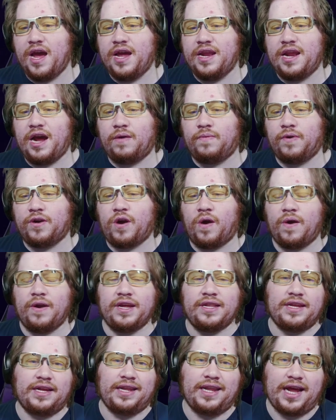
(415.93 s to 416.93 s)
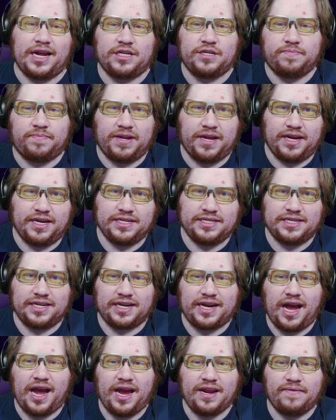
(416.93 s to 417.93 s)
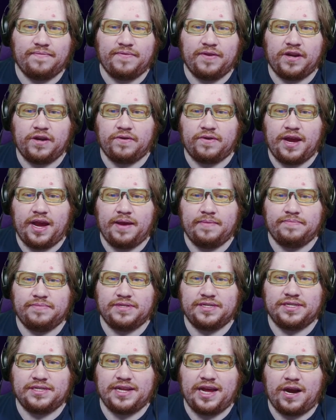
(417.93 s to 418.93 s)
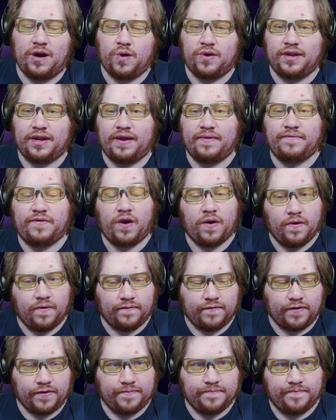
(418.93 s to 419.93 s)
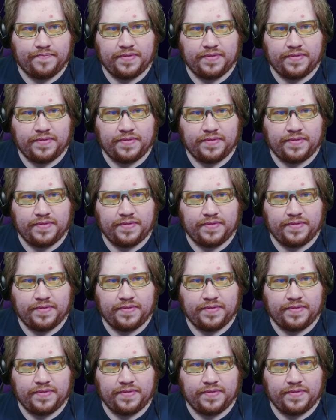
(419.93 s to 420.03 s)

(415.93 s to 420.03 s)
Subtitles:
Now, regarding the Let's Plays, the kind of video games that are left over.